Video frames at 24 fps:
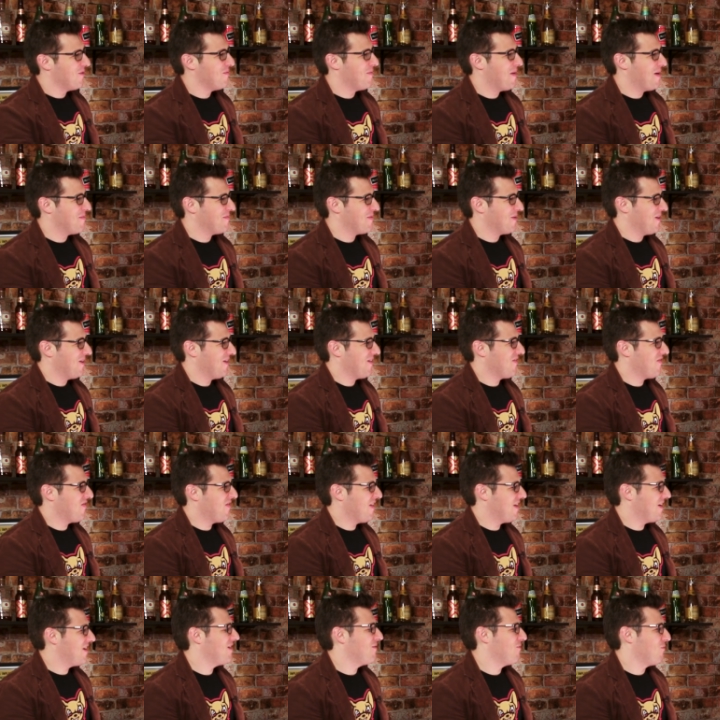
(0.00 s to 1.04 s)
remember.
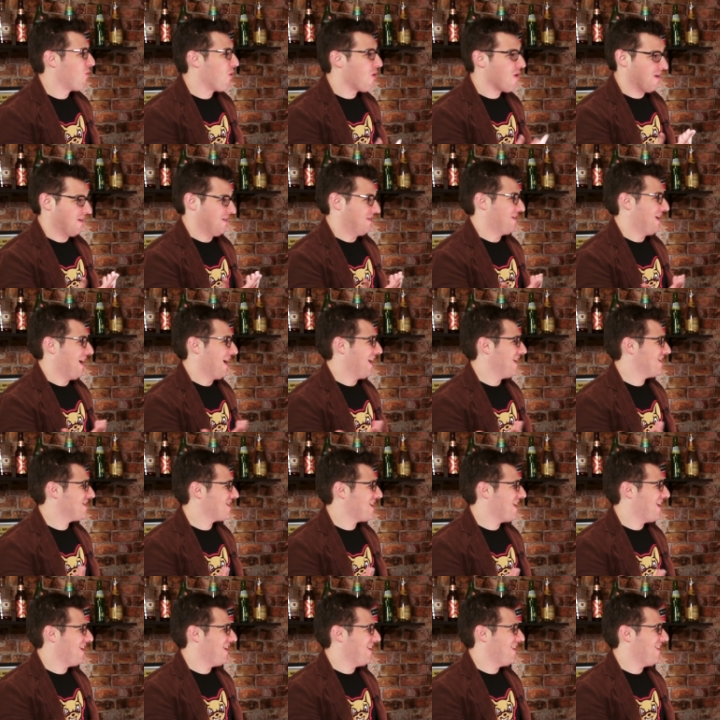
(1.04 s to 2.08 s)
it worked. I guess
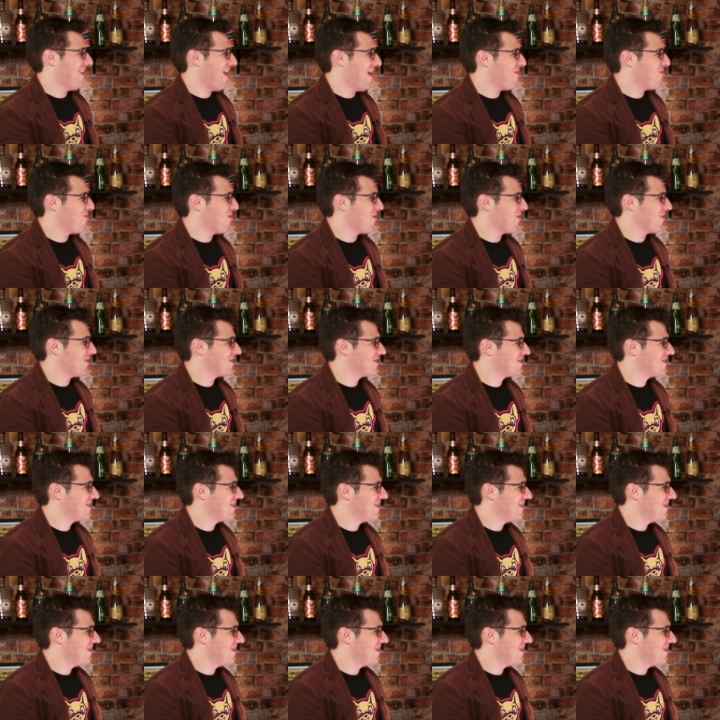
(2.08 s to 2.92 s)
that that worked.